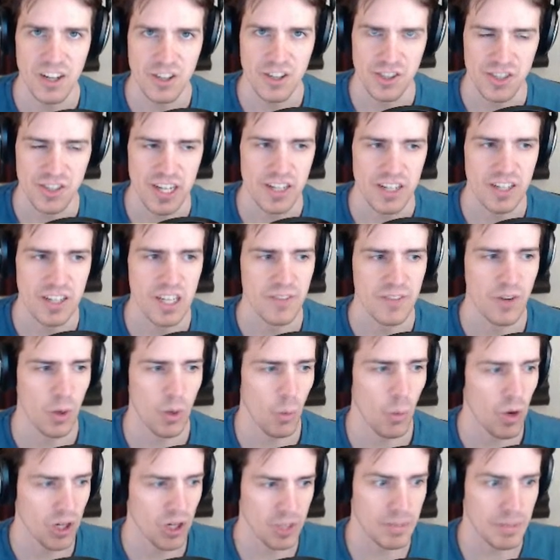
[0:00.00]
understanding if
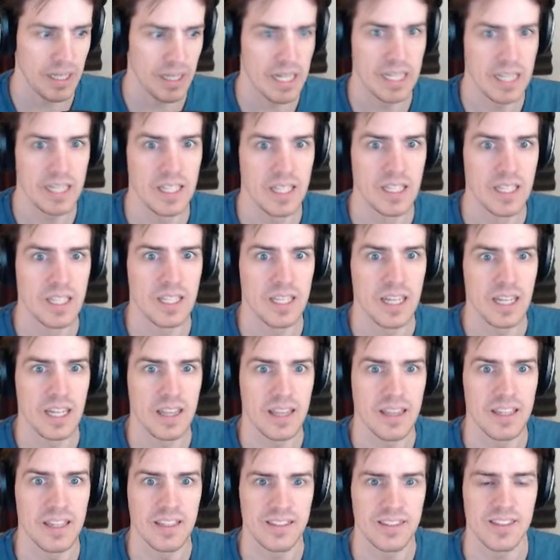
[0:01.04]
I walked by
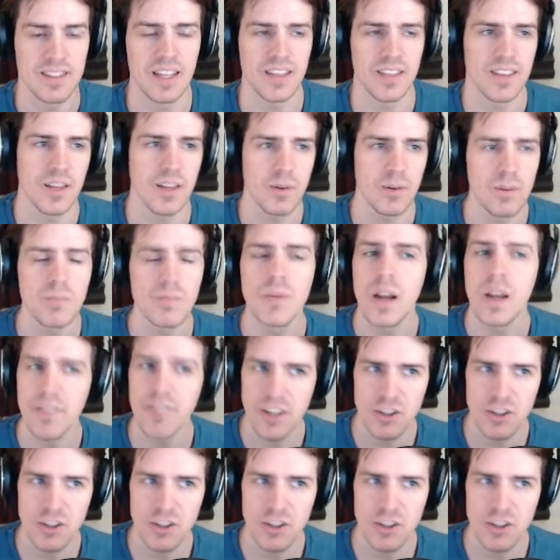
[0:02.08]
like this. Like they would